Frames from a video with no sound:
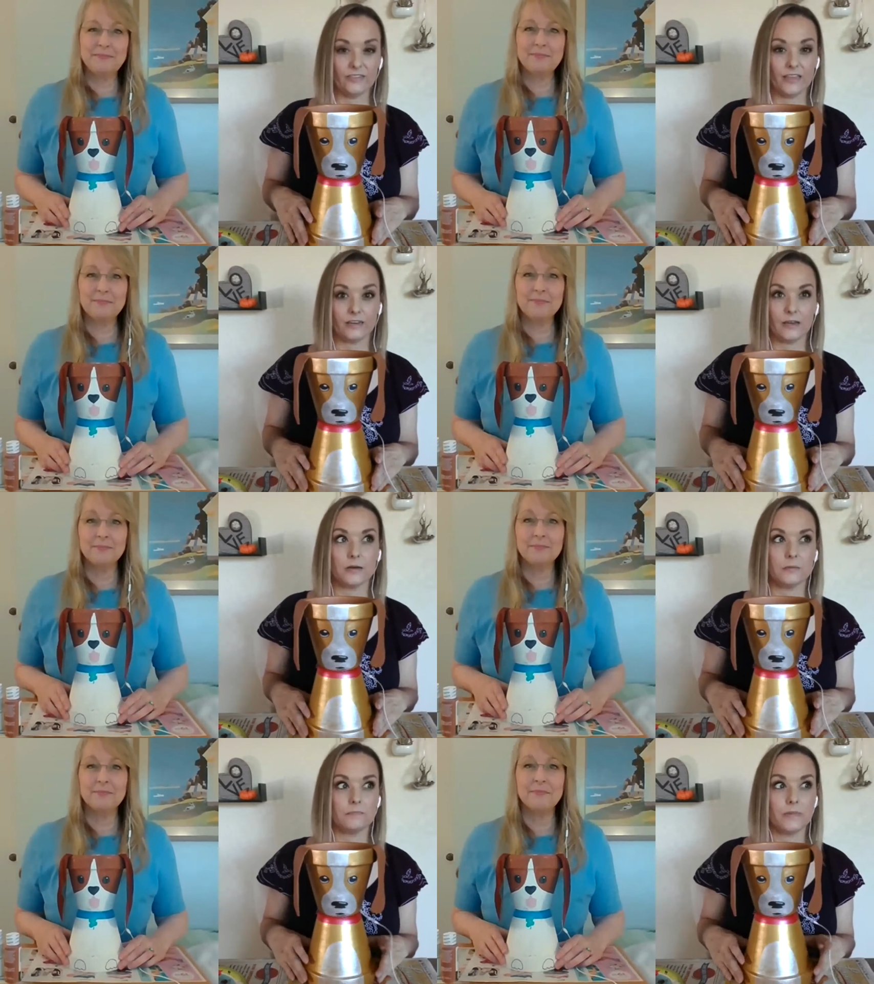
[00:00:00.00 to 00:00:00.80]
Speaker 1: And then,
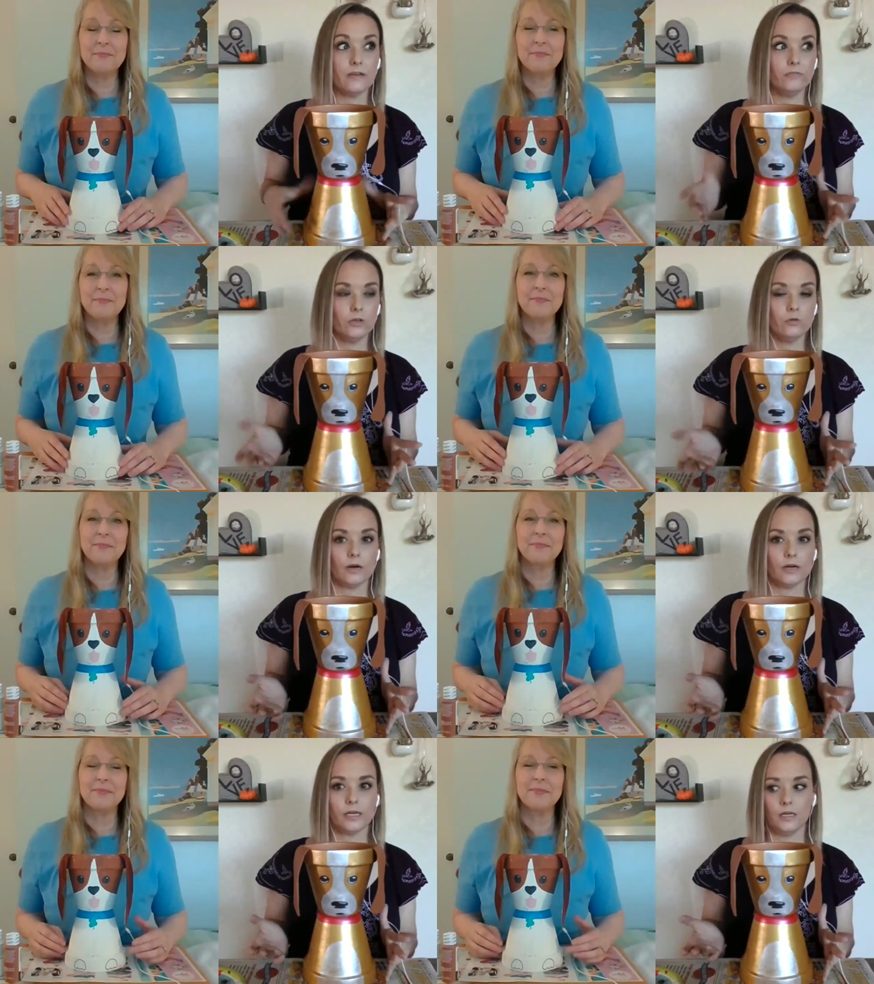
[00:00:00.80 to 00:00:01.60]
um, if you
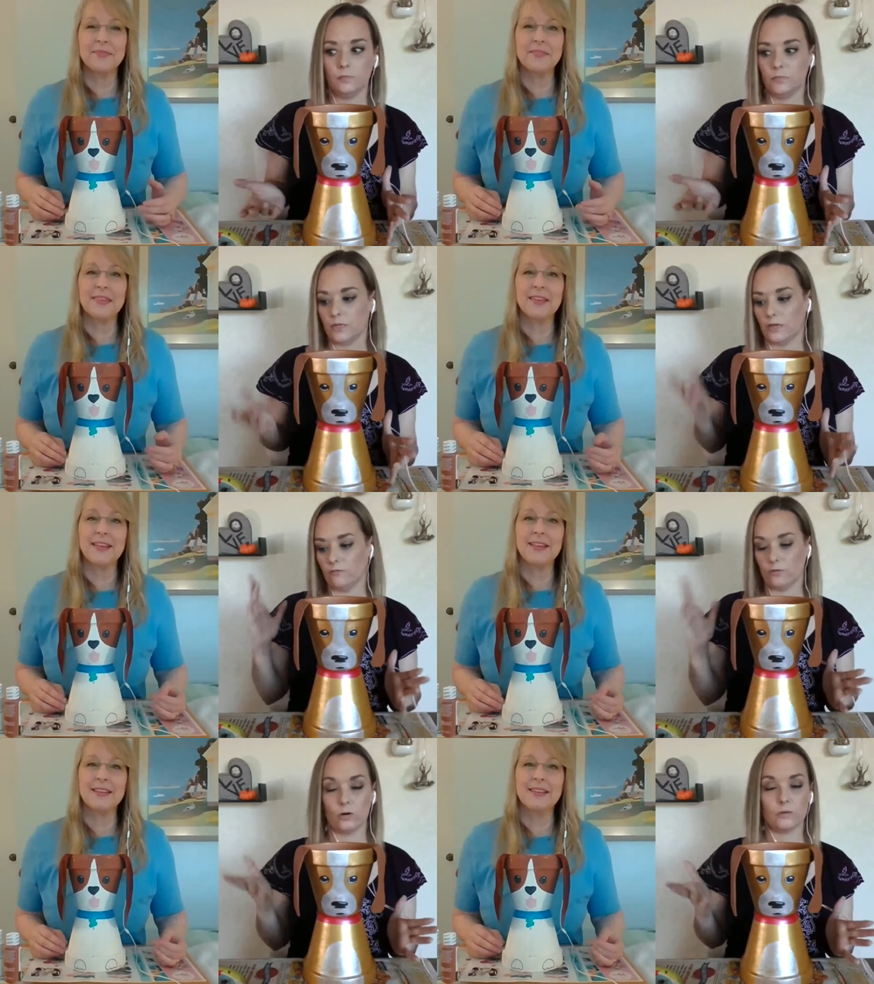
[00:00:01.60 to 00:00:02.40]
want to keep
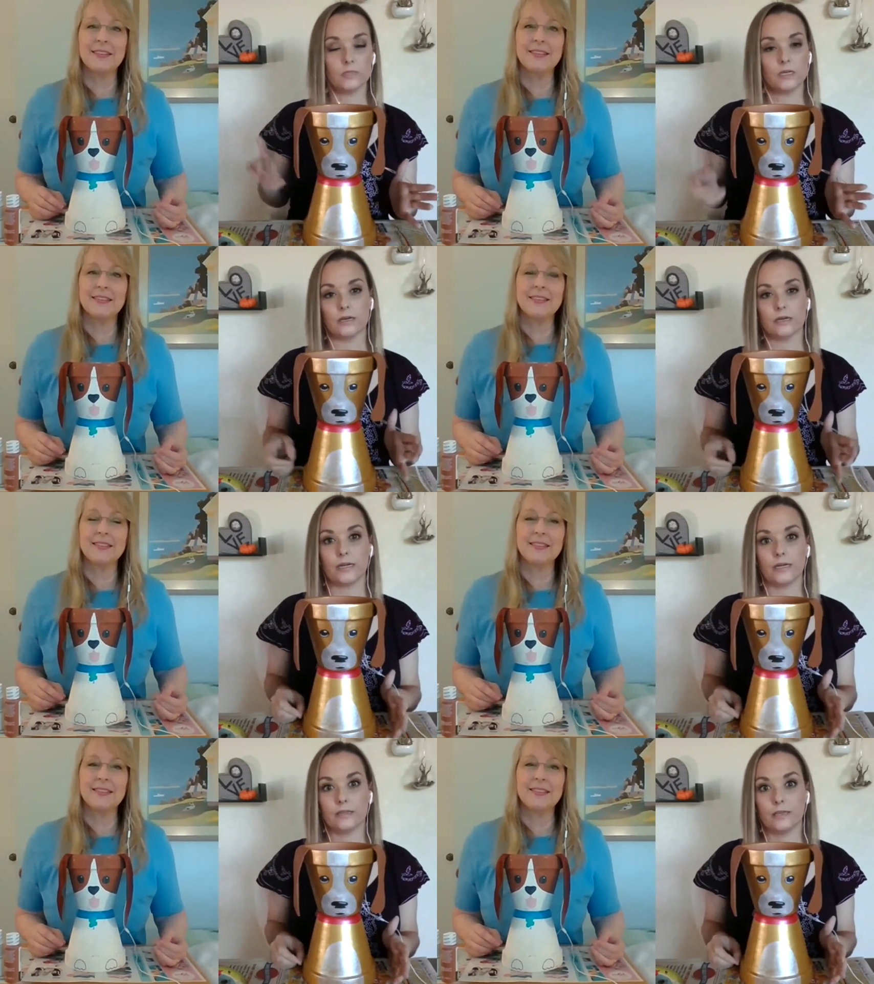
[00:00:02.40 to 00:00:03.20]
informed on
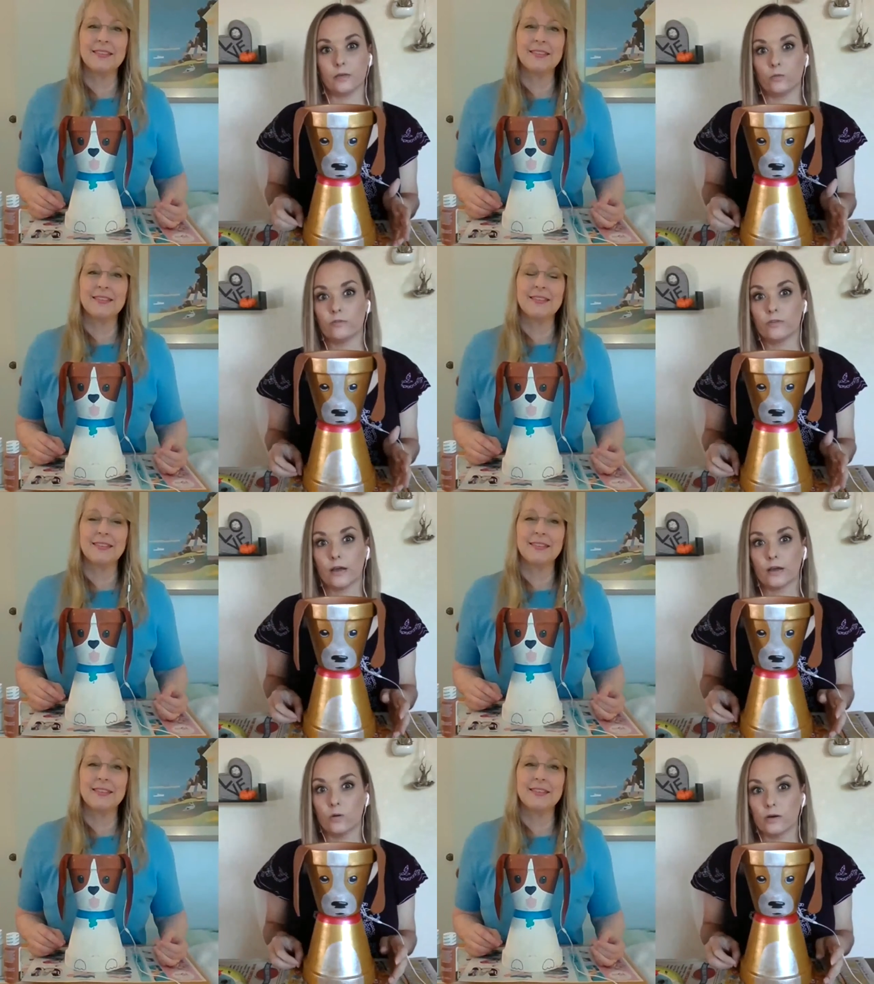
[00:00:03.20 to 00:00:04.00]
anything that we've
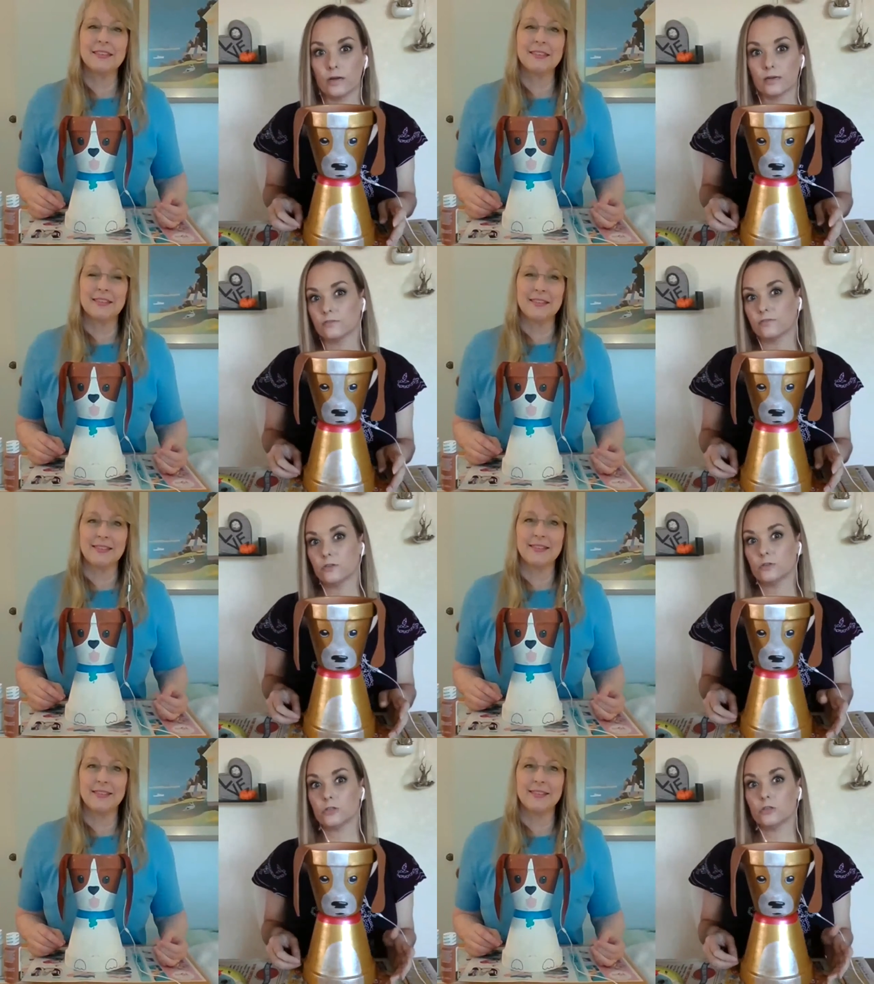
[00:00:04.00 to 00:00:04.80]
got going on in the
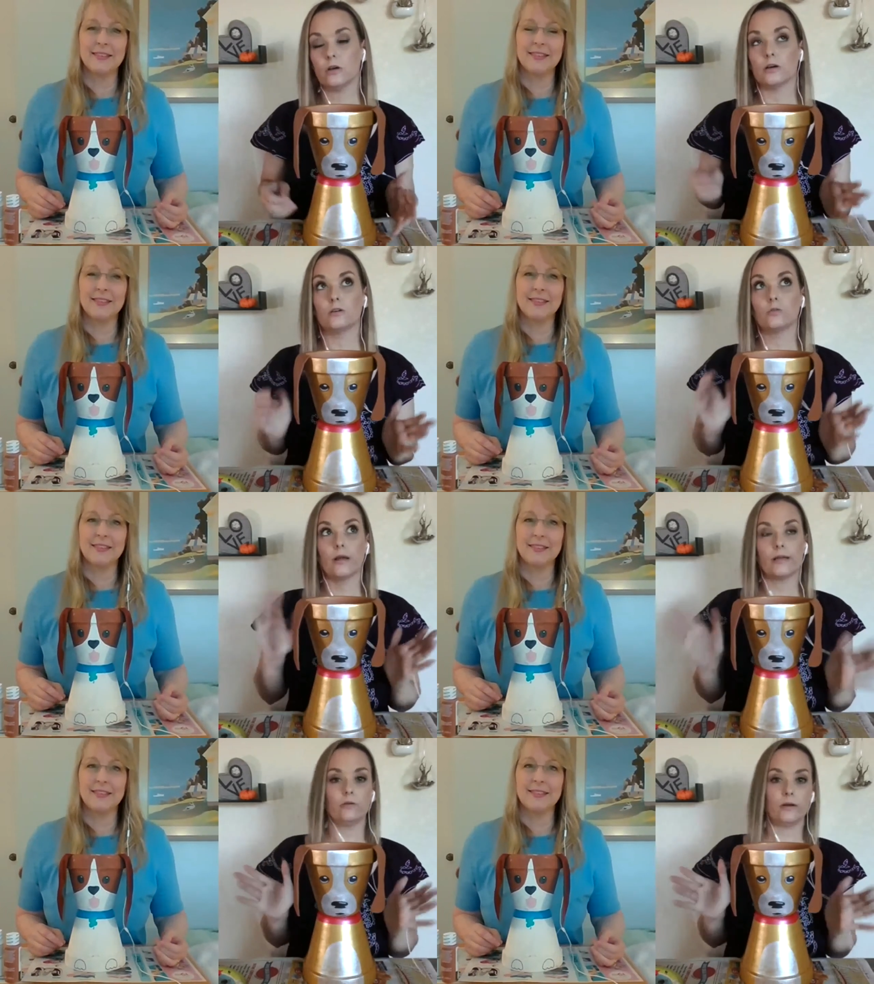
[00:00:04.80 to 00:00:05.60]
future, a
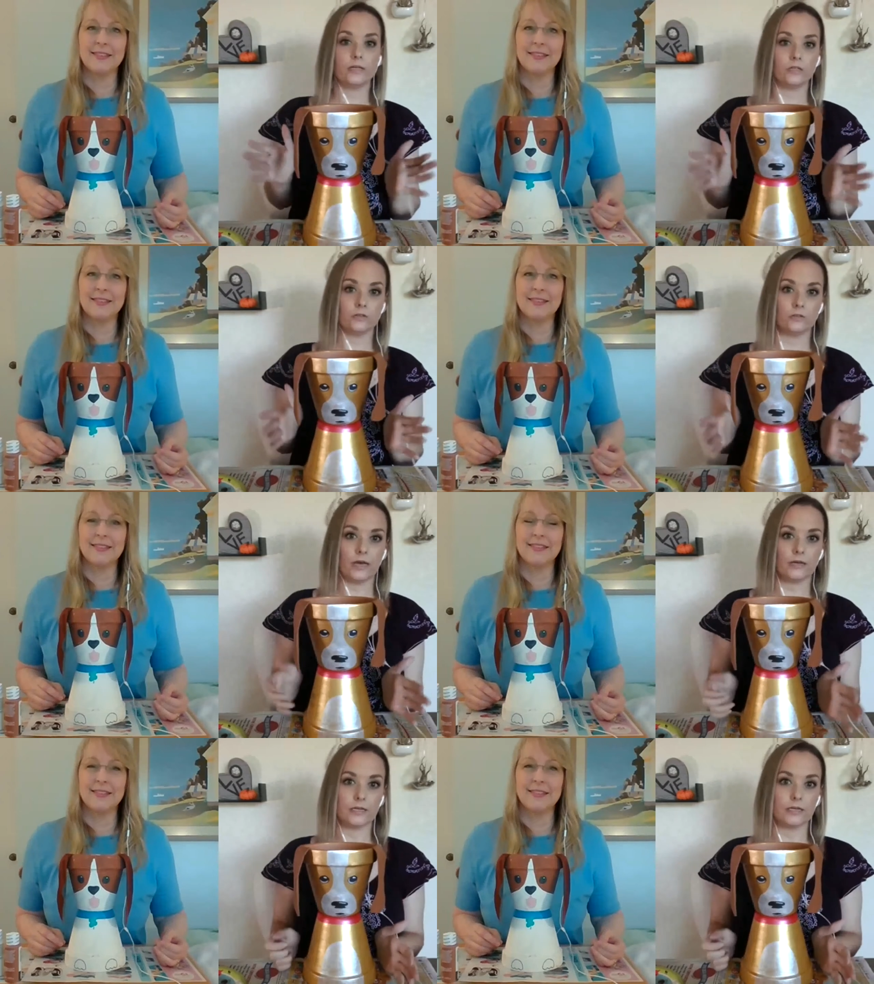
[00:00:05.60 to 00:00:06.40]
great way to do
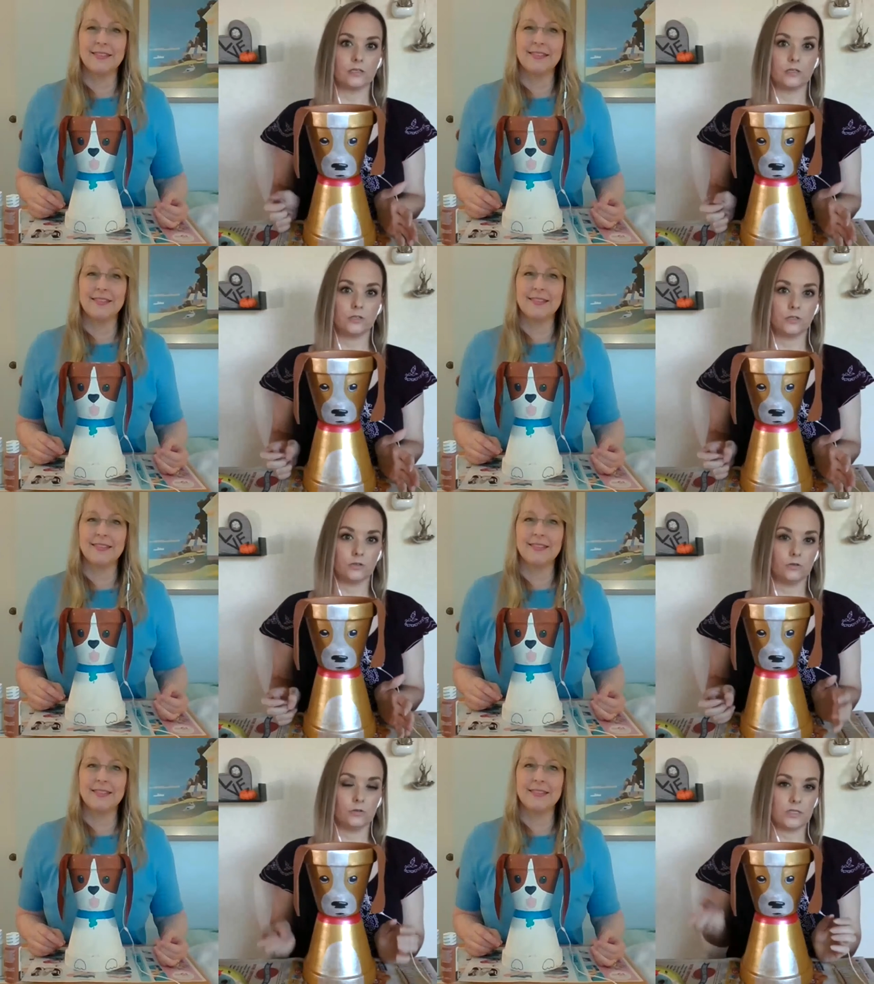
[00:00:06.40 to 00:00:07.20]
that is
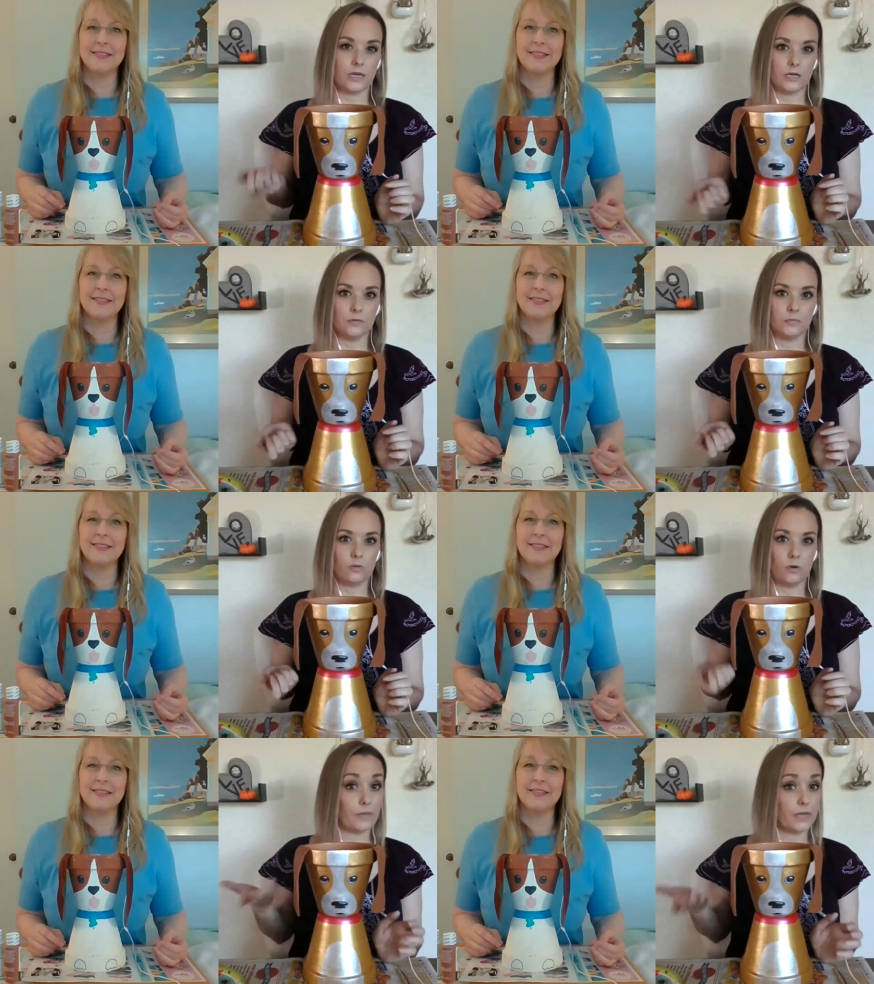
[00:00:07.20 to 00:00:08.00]
to sign up
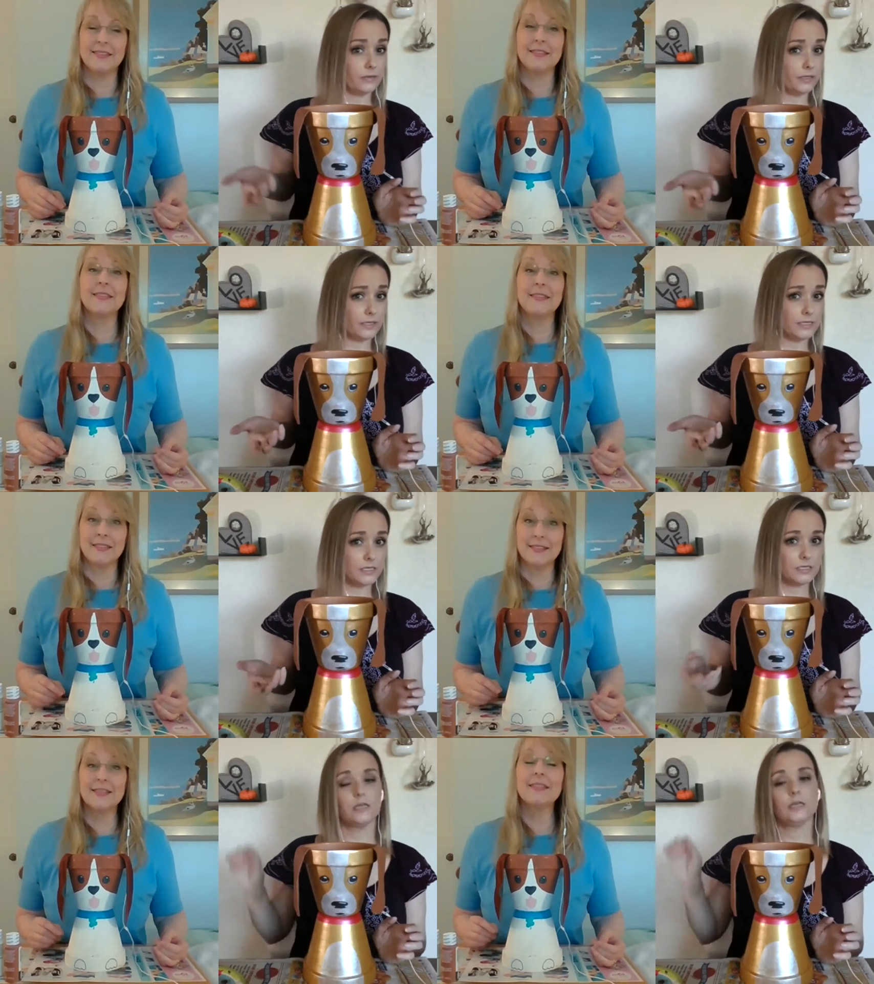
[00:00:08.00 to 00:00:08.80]
to our mailing
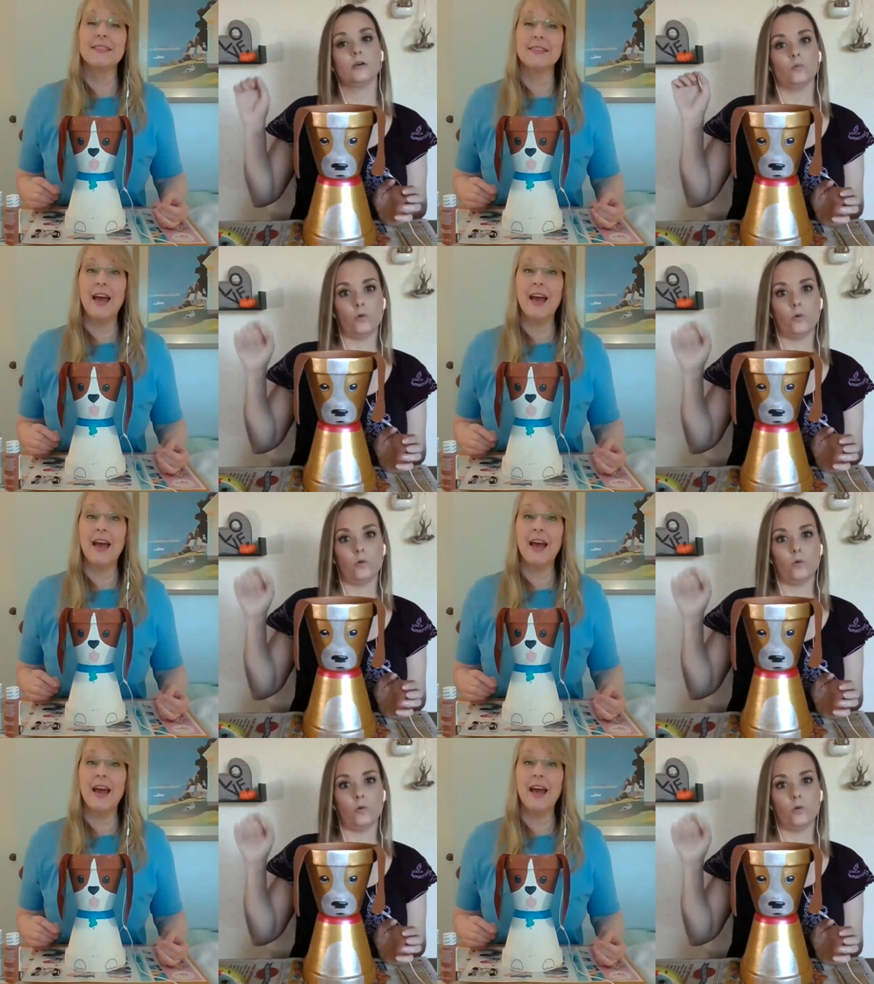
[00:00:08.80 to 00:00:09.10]
list.